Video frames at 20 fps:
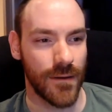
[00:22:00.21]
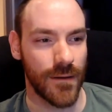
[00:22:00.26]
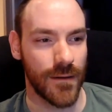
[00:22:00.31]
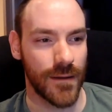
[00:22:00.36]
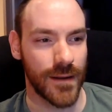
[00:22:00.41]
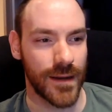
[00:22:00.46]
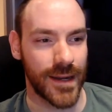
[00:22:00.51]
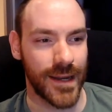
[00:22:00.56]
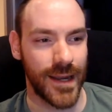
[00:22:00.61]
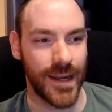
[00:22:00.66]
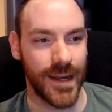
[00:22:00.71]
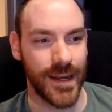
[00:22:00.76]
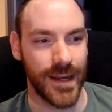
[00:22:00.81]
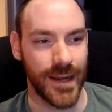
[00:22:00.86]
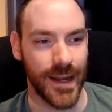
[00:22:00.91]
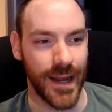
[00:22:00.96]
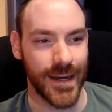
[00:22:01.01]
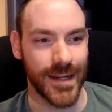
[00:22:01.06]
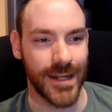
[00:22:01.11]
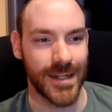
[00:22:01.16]
king
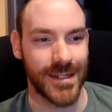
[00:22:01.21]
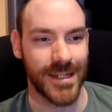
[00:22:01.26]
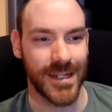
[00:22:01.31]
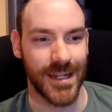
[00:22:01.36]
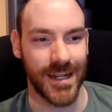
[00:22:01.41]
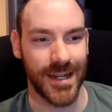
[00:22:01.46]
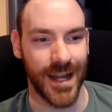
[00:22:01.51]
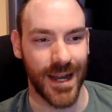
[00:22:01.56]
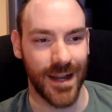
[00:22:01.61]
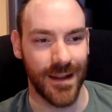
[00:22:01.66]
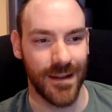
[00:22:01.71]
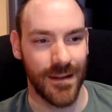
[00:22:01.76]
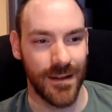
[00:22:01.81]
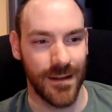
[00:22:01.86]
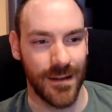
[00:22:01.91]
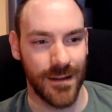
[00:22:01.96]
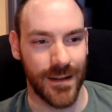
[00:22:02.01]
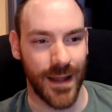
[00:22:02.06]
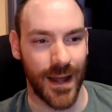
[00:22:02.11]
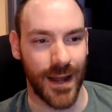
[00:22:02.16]
energy, that
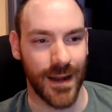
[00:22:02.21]
that